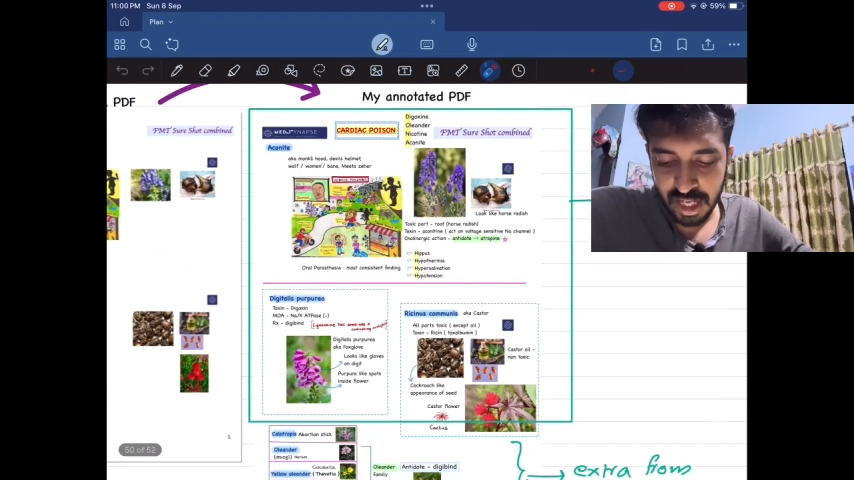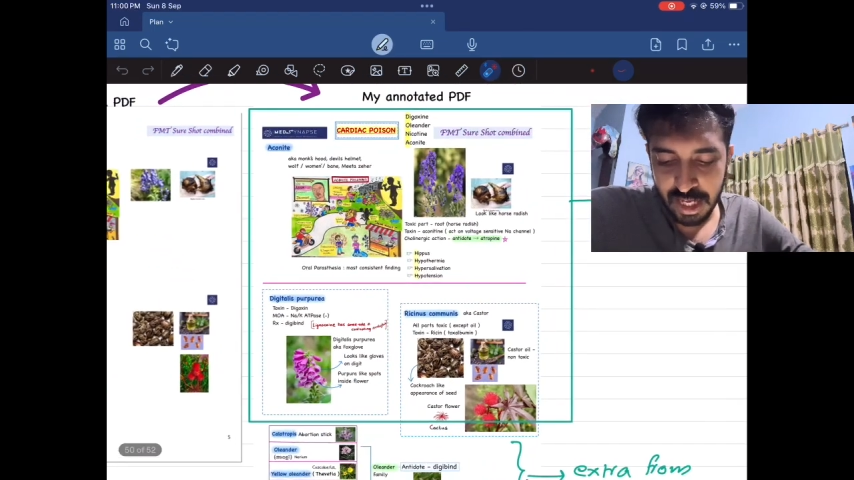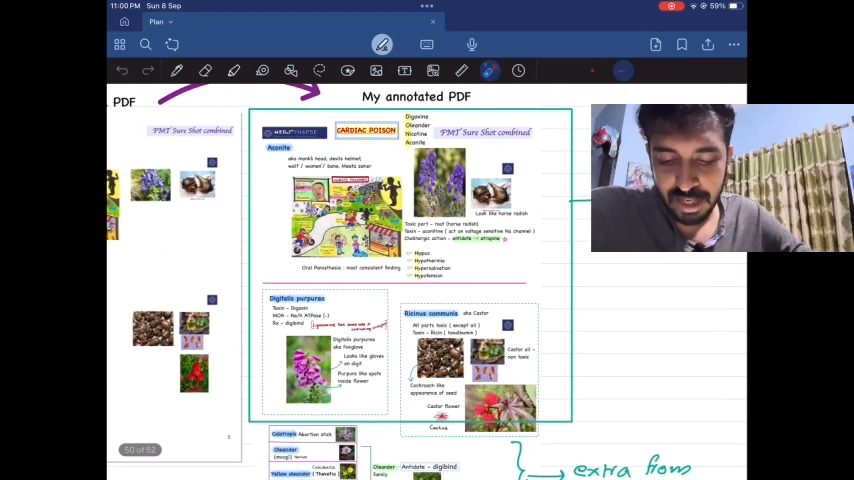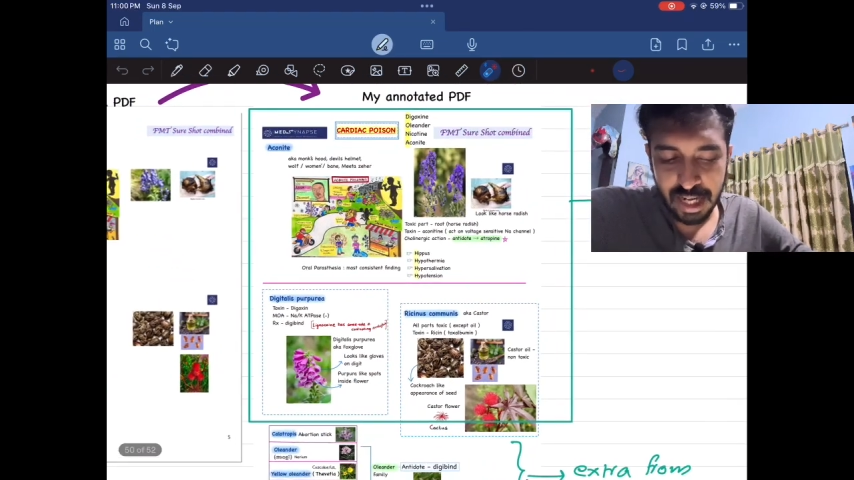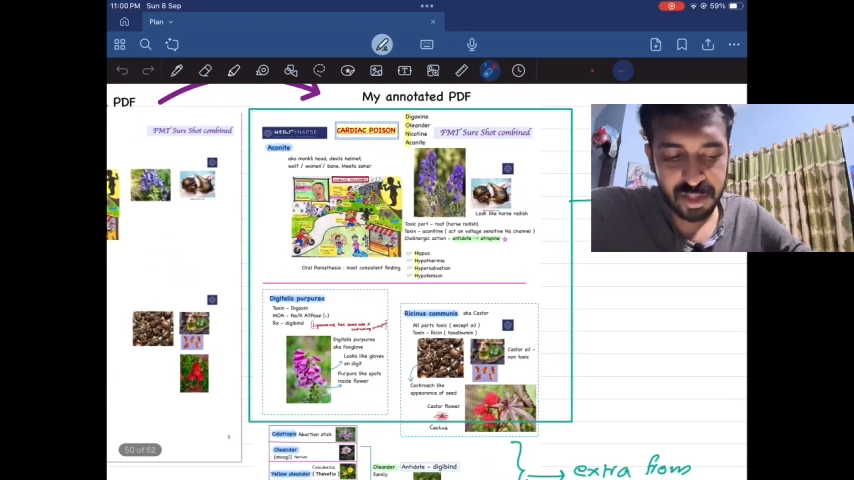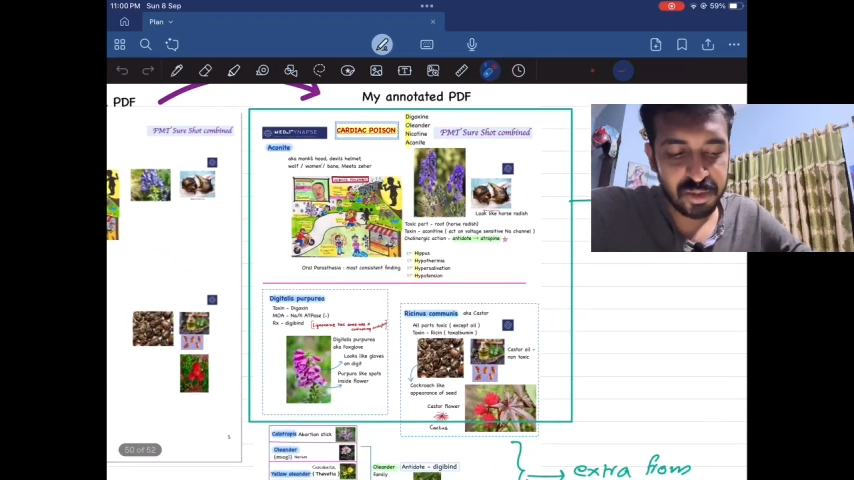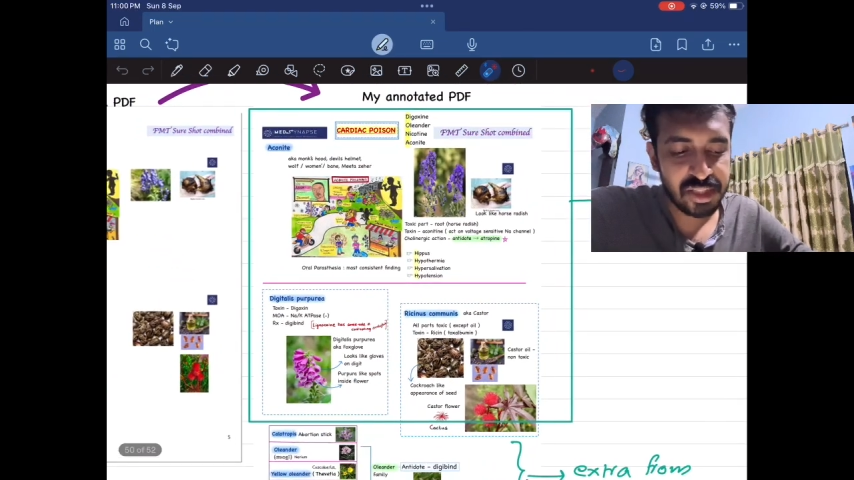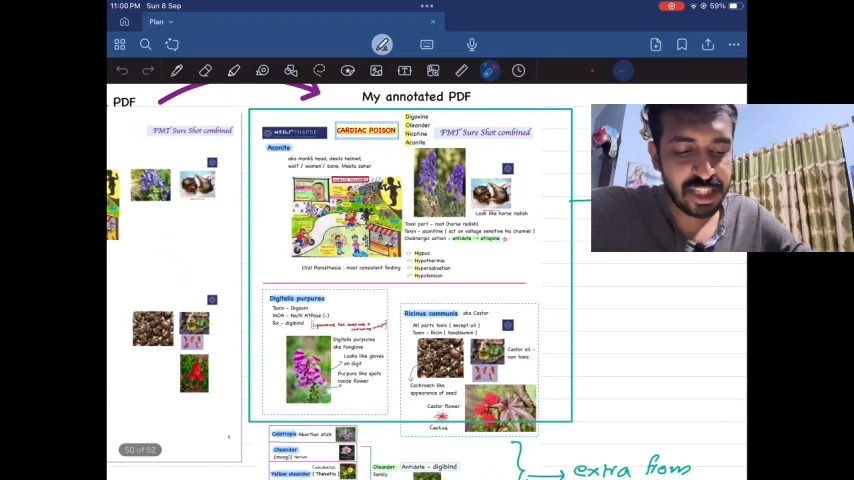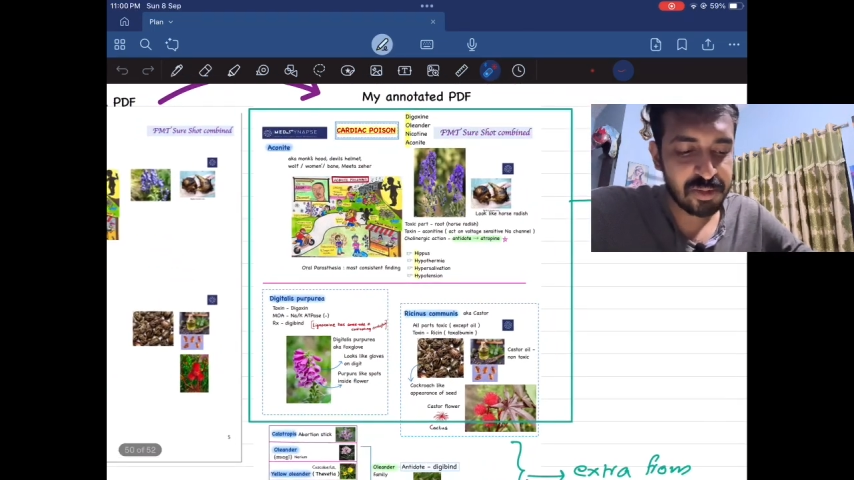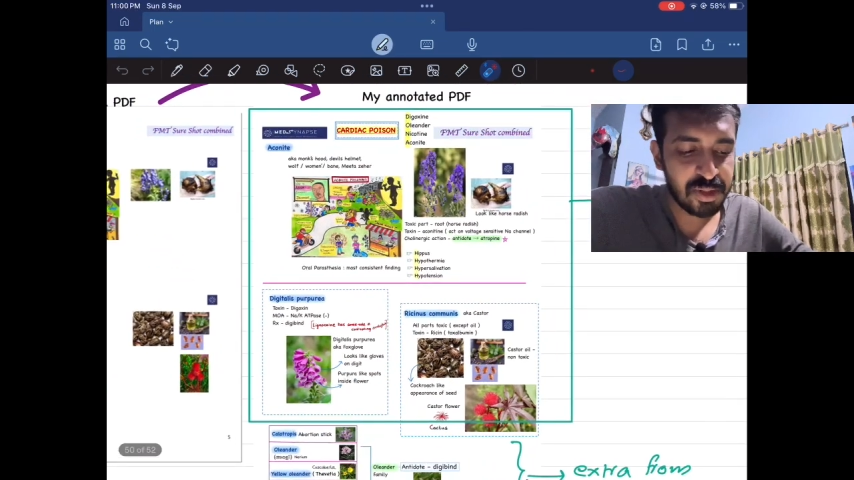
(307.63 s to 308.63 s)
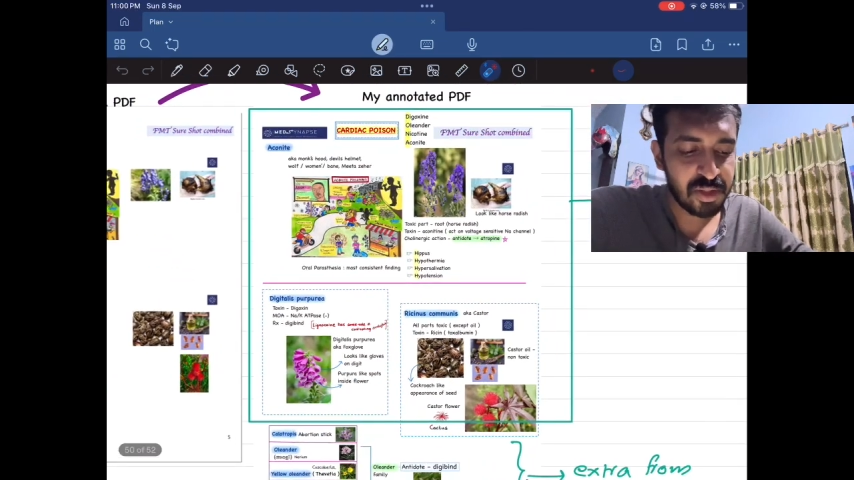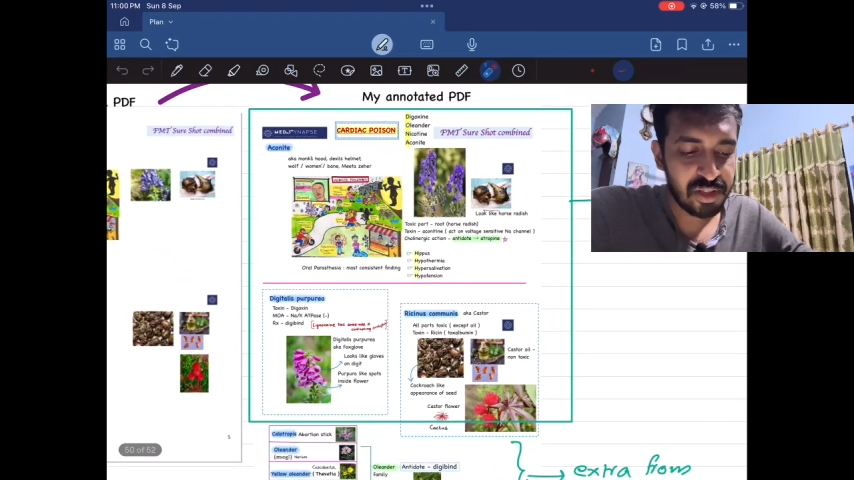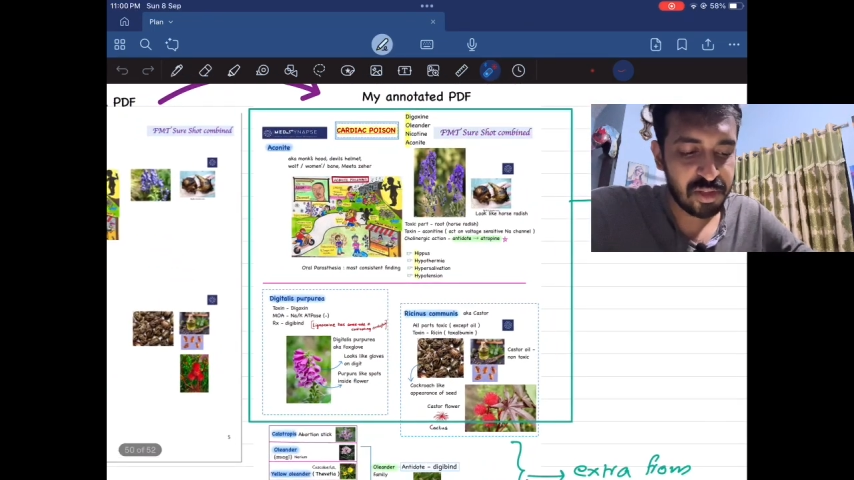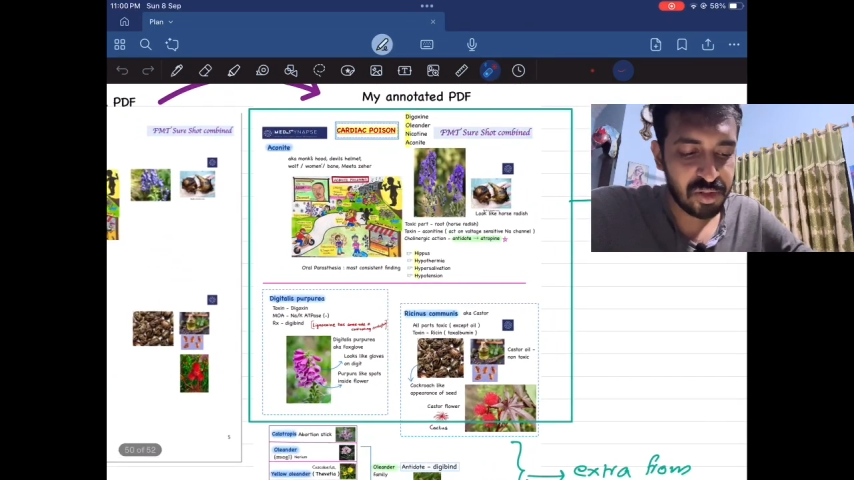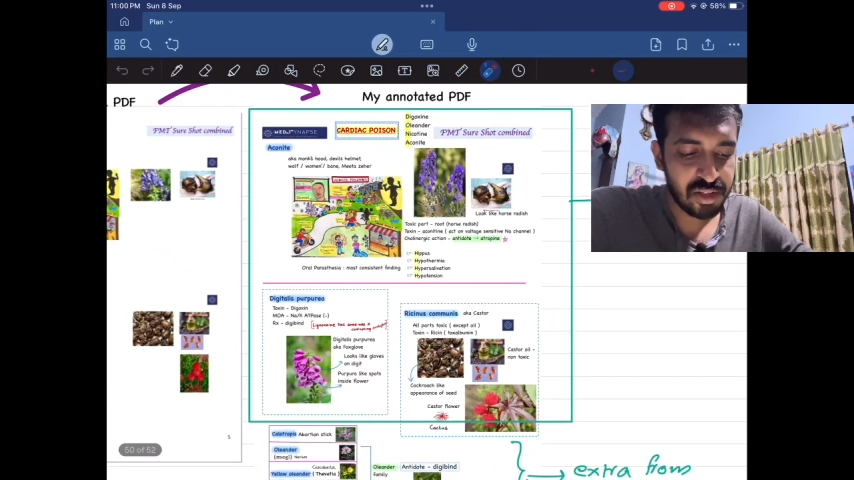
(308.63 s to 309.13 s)
I had to change because
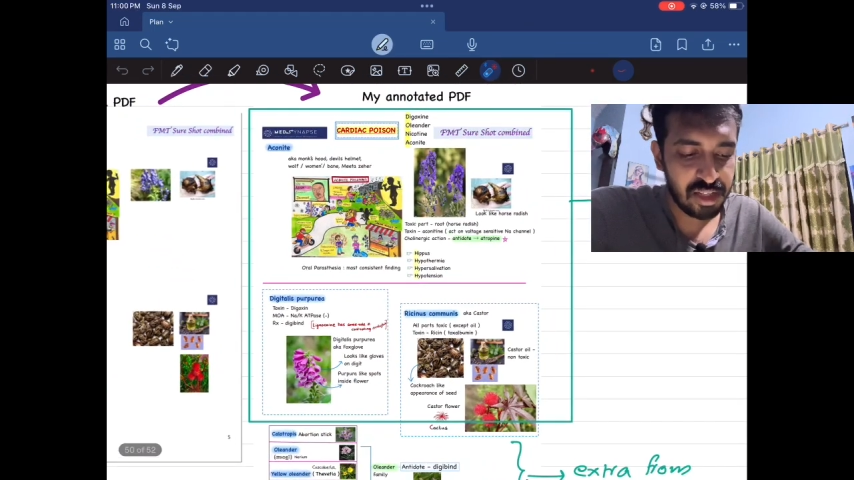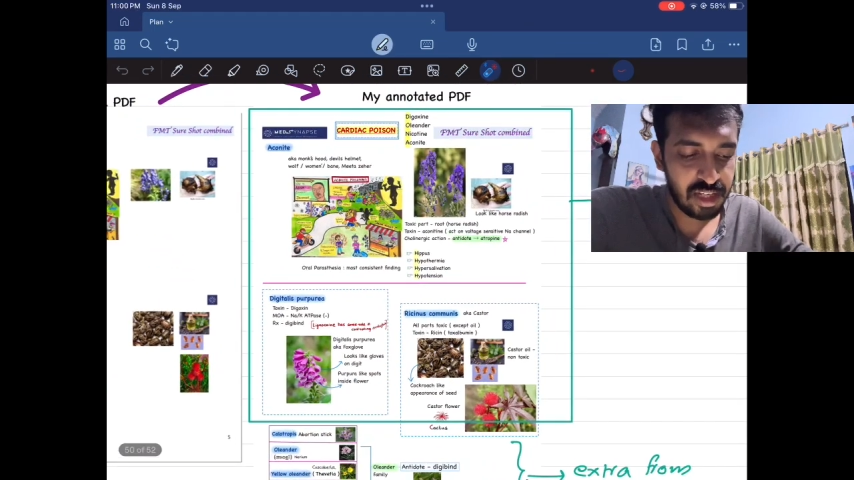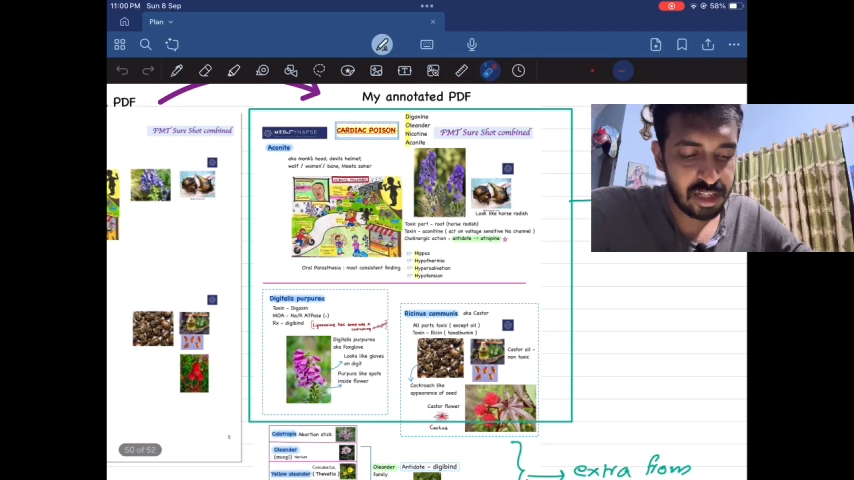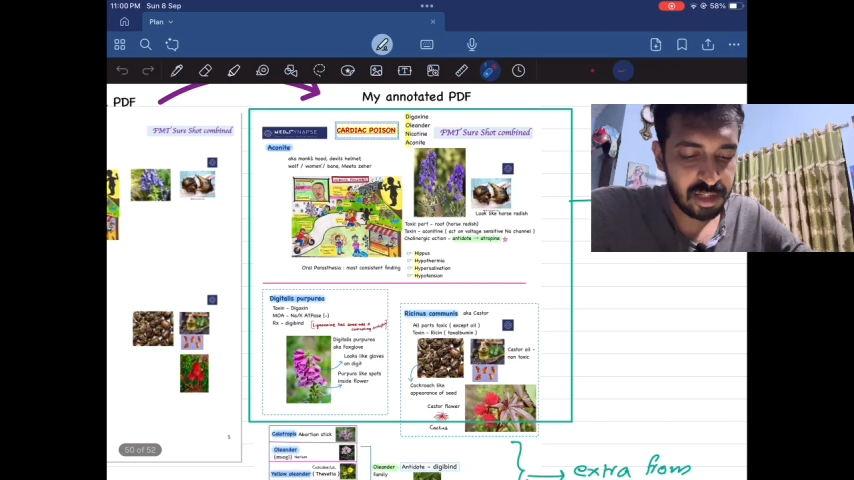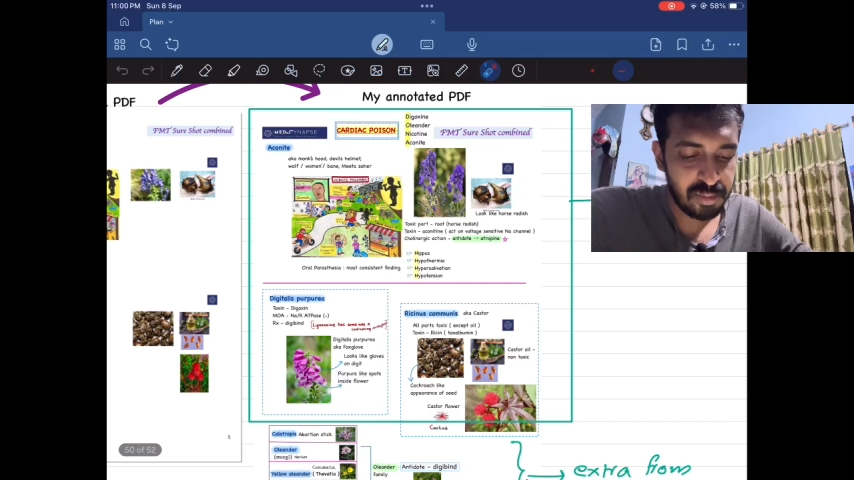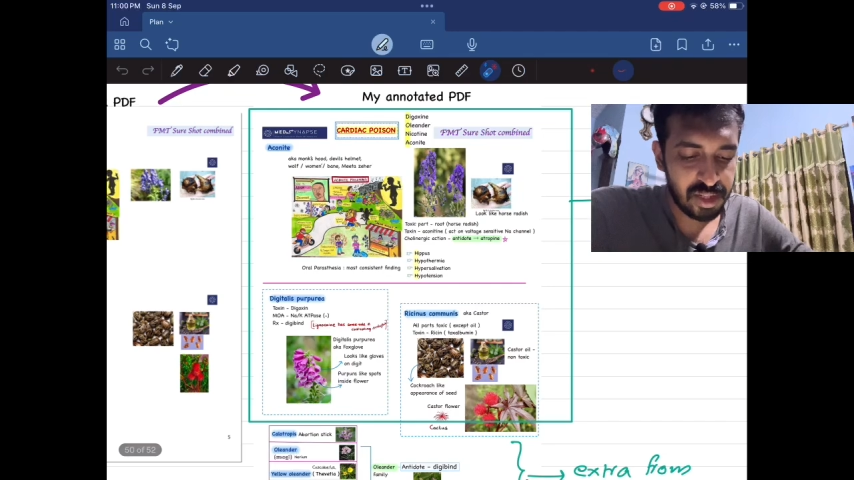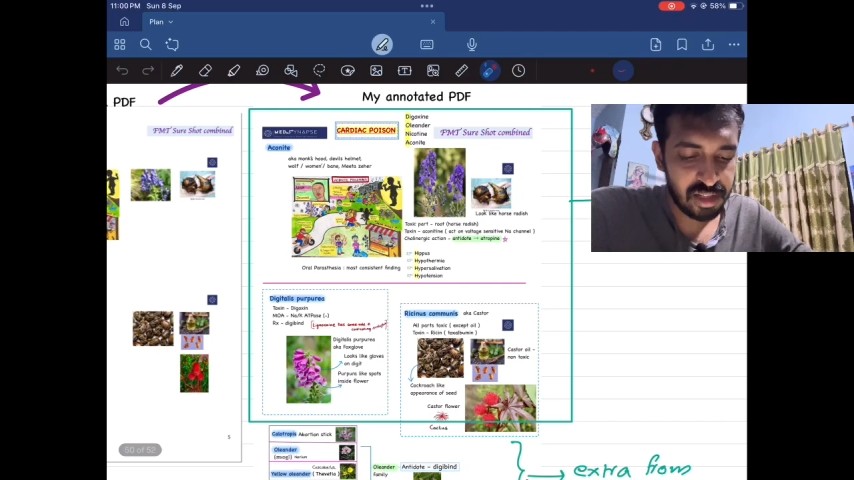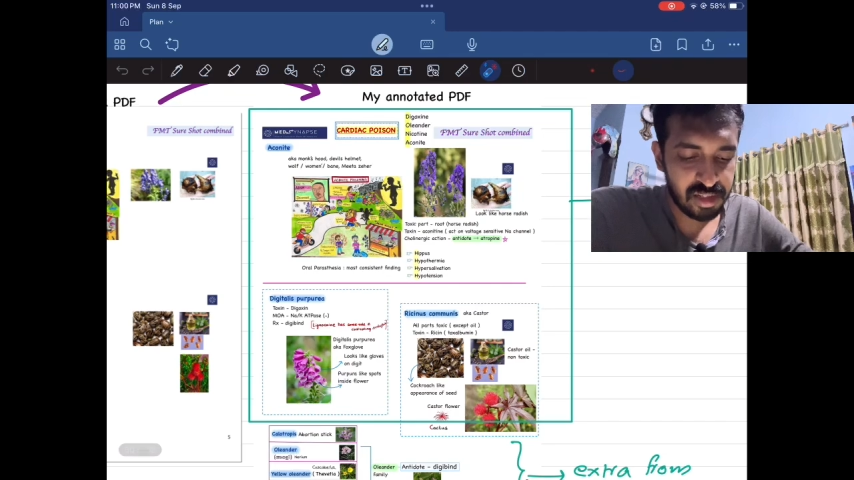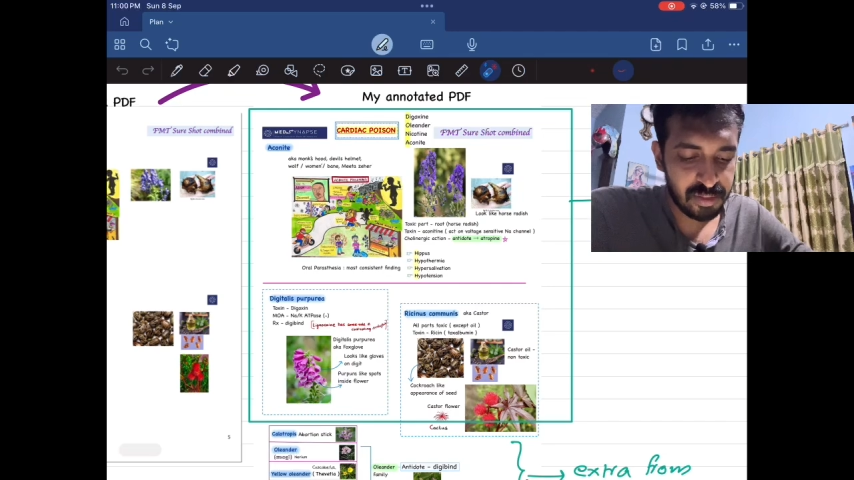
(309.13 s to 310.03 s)
it was a little bit